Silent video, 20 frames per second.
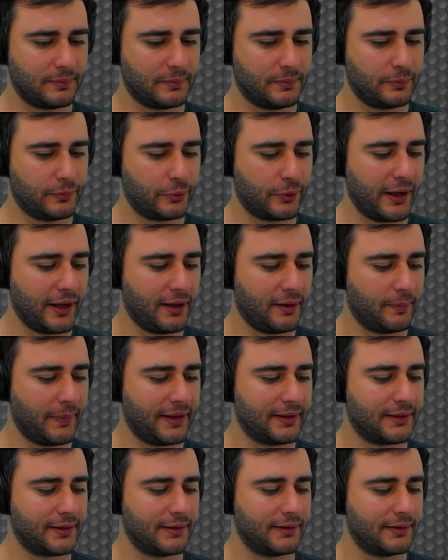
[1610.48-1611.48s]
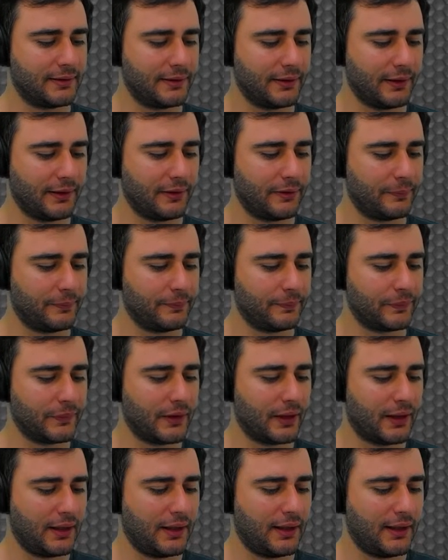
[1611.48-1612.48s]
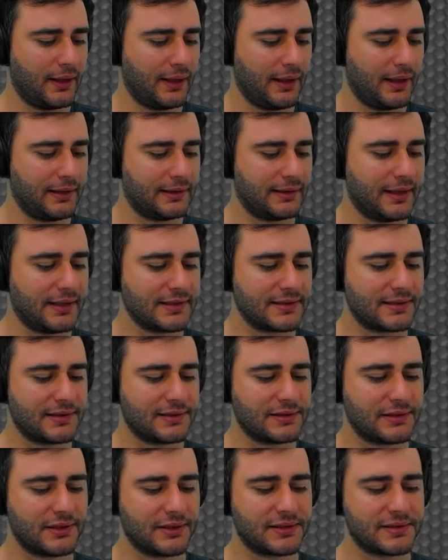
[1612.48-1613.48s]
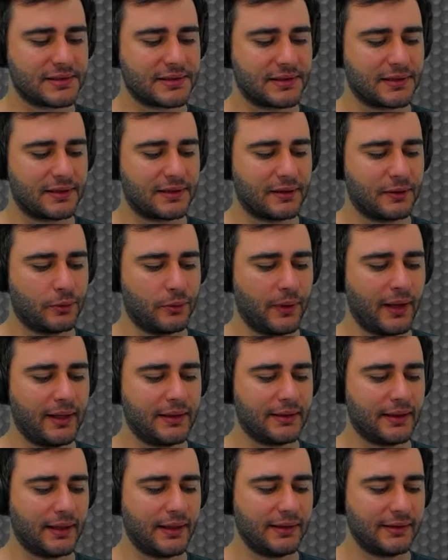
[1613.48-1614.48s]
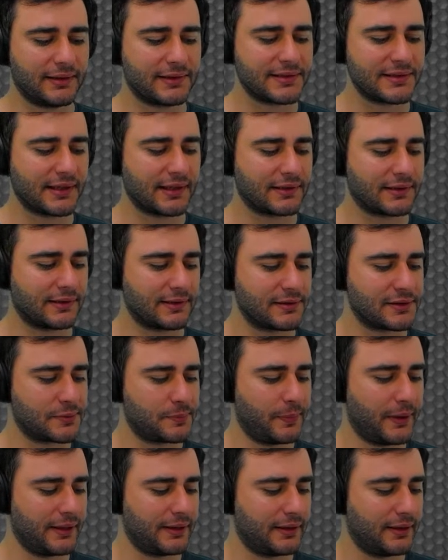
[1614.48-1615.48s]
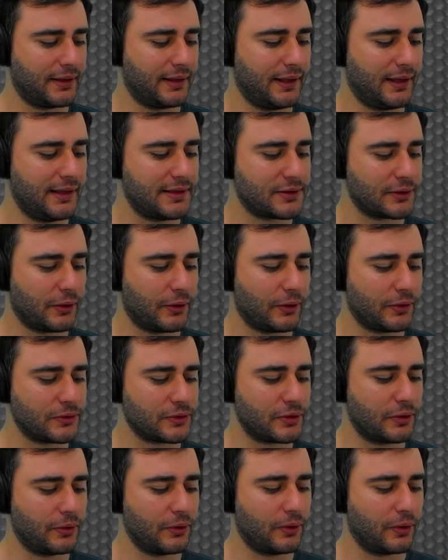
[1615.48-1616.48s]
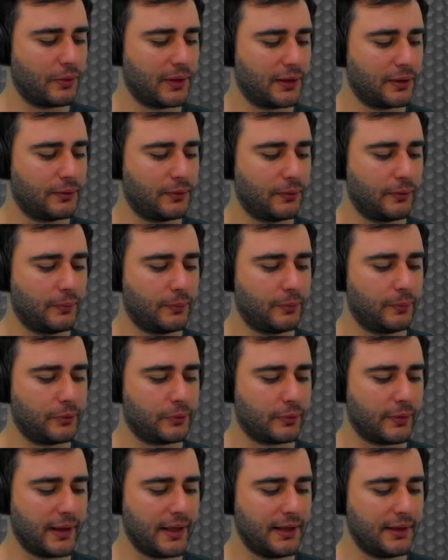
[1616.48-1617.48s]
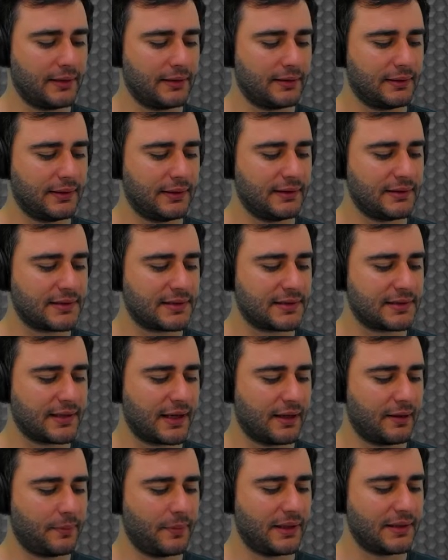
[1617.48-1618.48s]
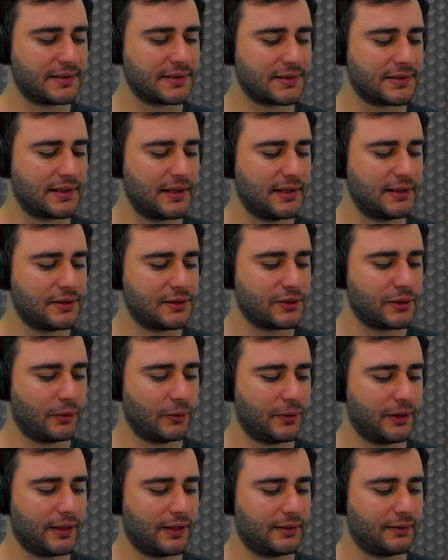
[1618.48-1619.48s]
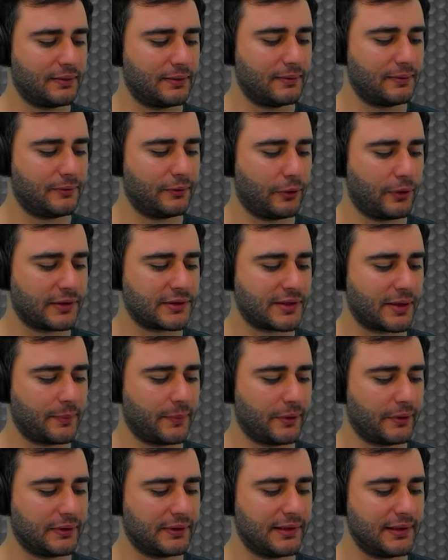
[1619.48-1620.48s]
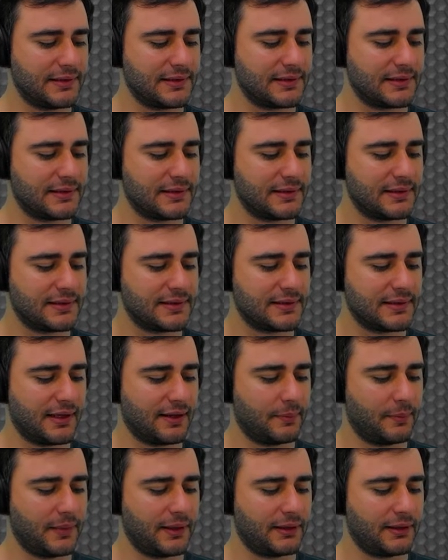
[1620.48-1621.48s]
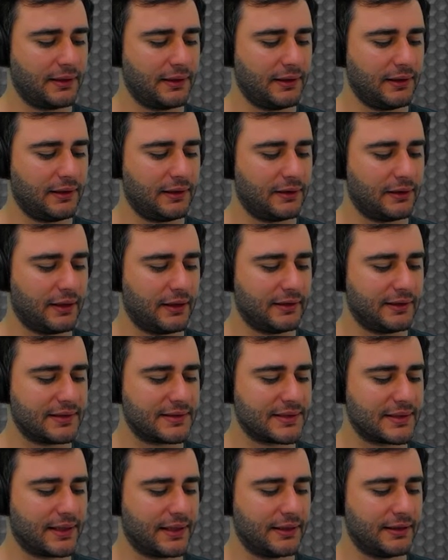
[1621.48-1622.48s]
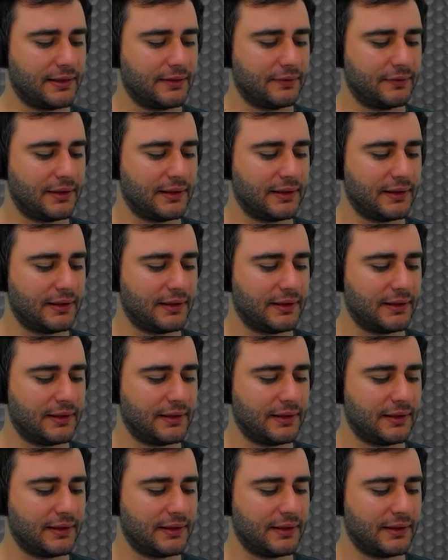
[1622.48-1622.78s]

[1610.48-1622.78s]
break method here. It doesn't just create the intersections, but it's also going to break these segments so that, for example, this segment here on the side of